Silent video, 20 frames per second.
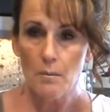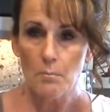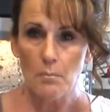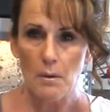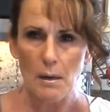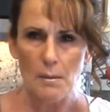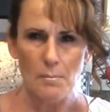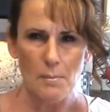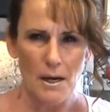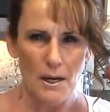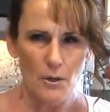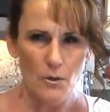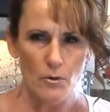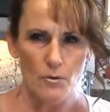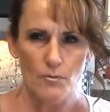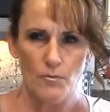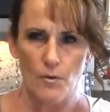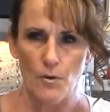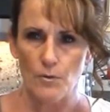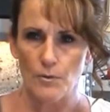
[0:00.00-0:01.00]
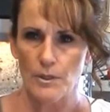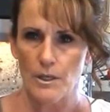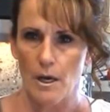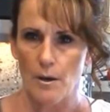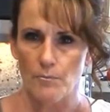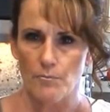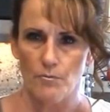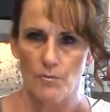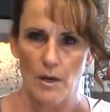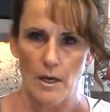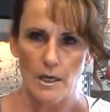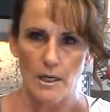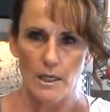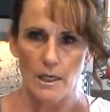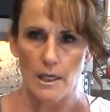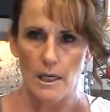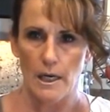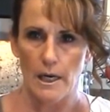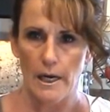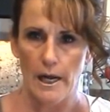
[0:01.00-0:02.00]
my microphone kept
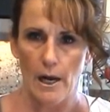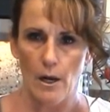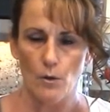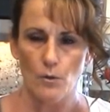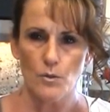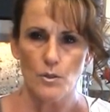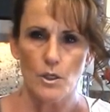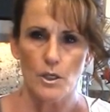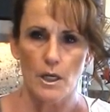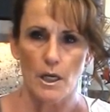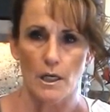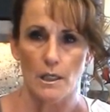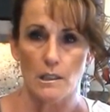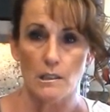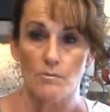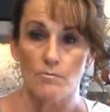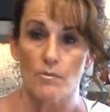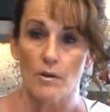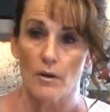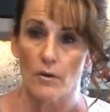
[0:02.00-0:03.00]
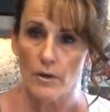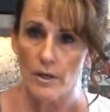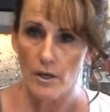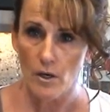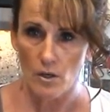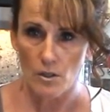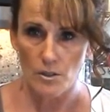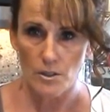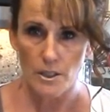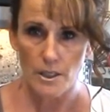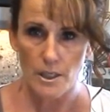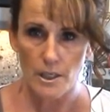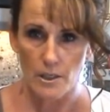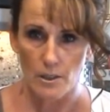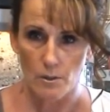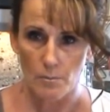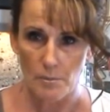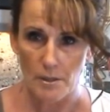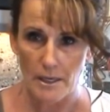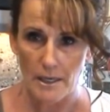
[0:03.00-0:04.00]
fading in and out, and it's very hard to
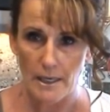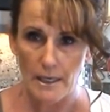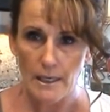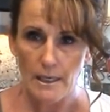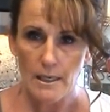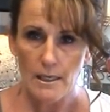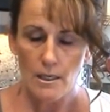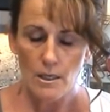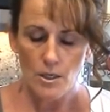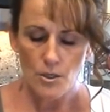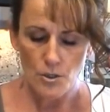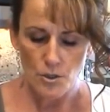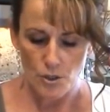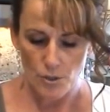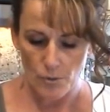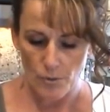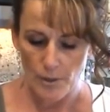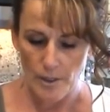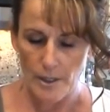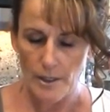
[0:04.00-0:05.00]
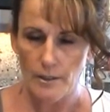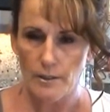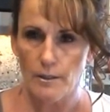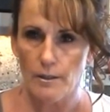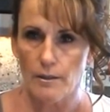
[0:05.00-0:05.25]
hear me during